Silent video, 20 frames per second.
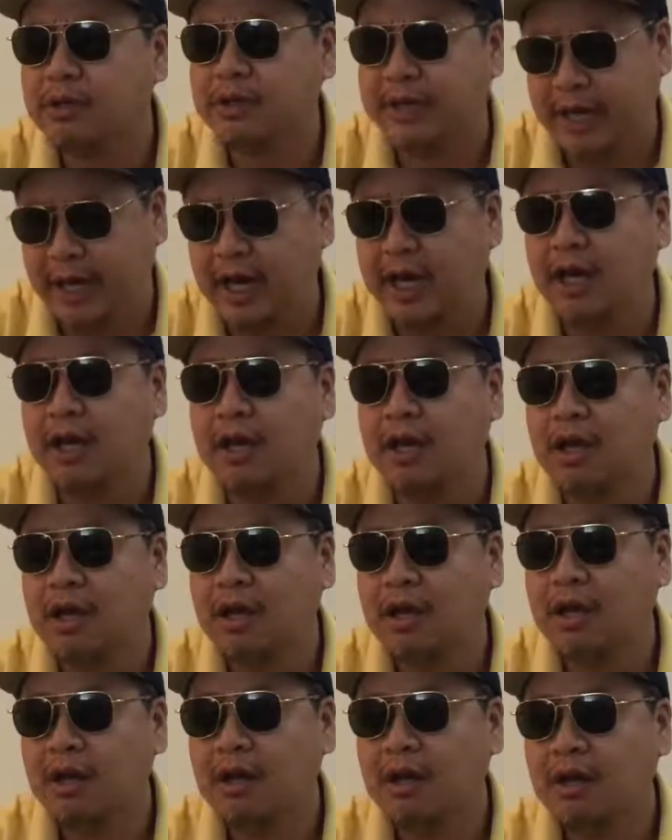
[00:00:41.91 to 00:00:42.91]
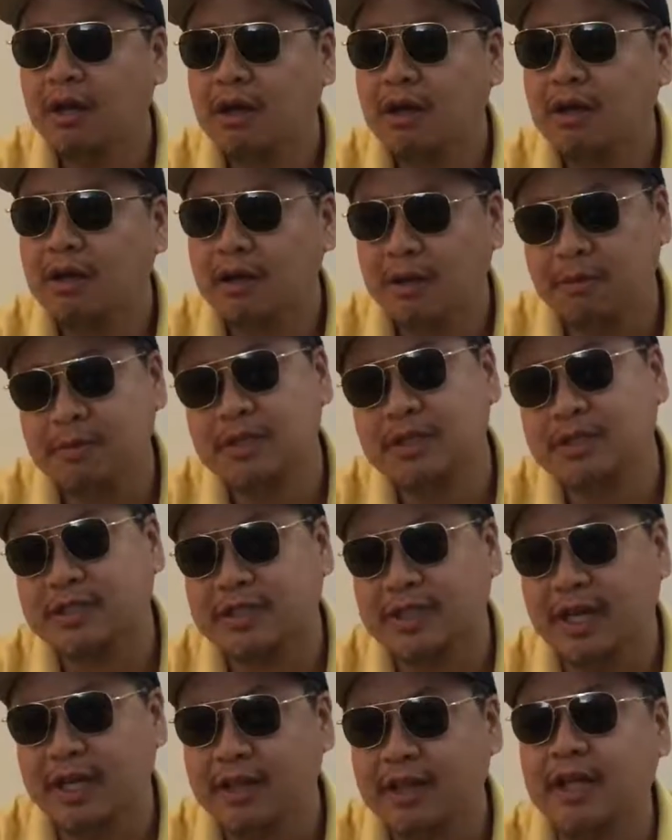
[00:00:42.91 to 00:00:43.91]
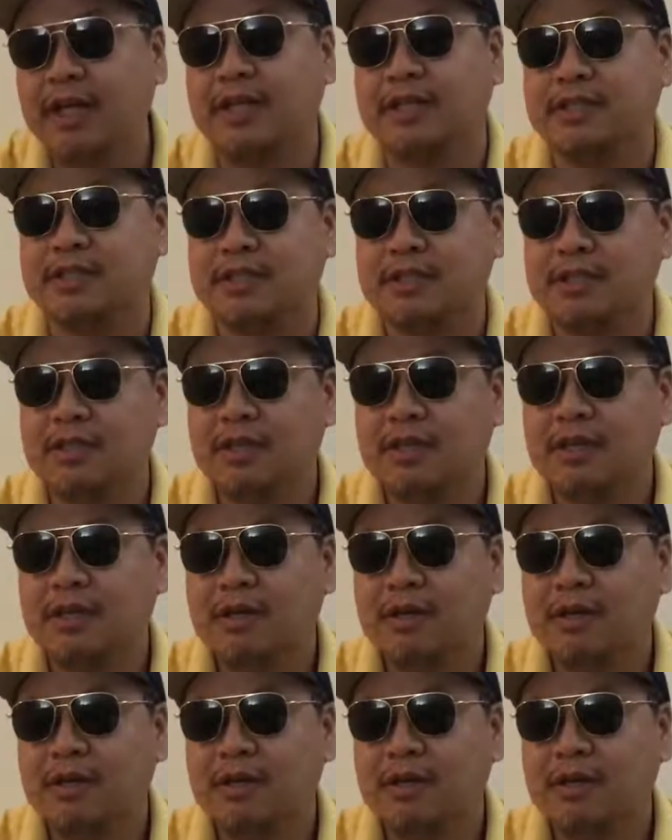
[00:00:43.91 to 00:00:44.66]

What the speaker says: okay, let me just say this.